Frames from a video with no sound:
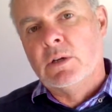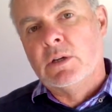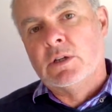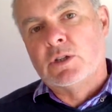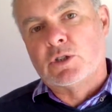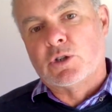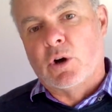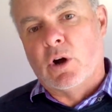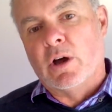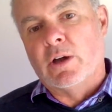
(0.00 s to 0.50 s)

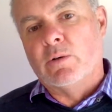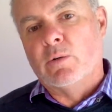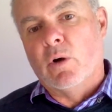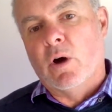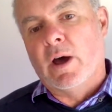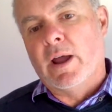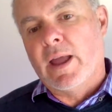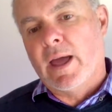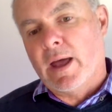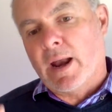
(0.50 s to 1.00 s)
try and
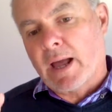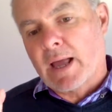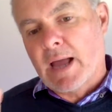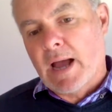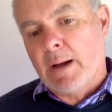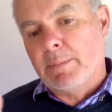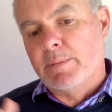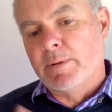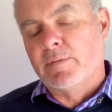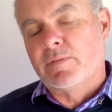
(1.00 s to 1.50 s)
write out a
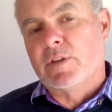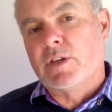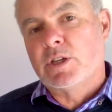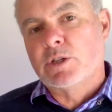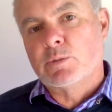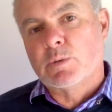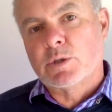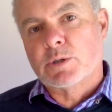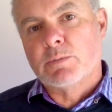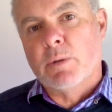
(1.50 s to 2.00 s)
couple of
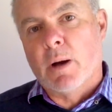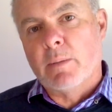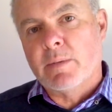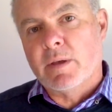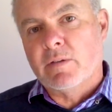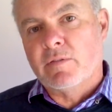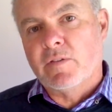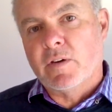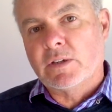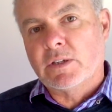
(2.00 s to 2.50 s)
things which might be
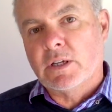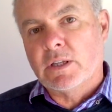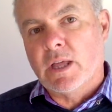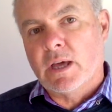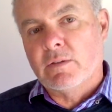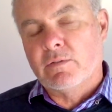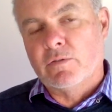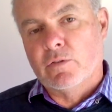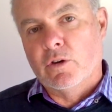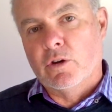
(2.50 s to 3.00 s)
affecting
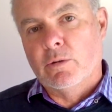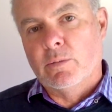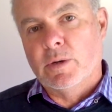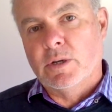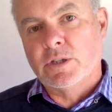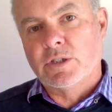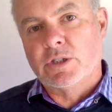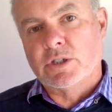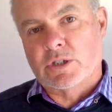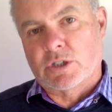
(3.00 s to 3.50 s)
that firm in
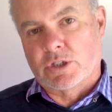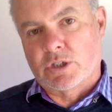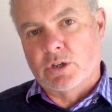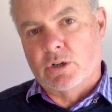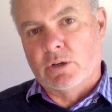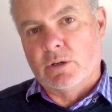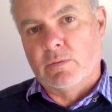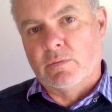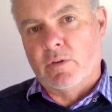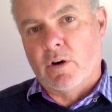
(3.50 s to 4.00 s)
its
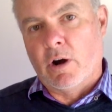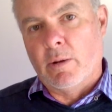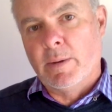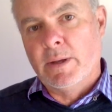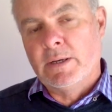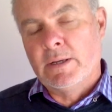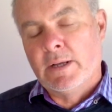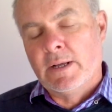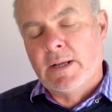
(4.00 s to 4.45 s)
external environment,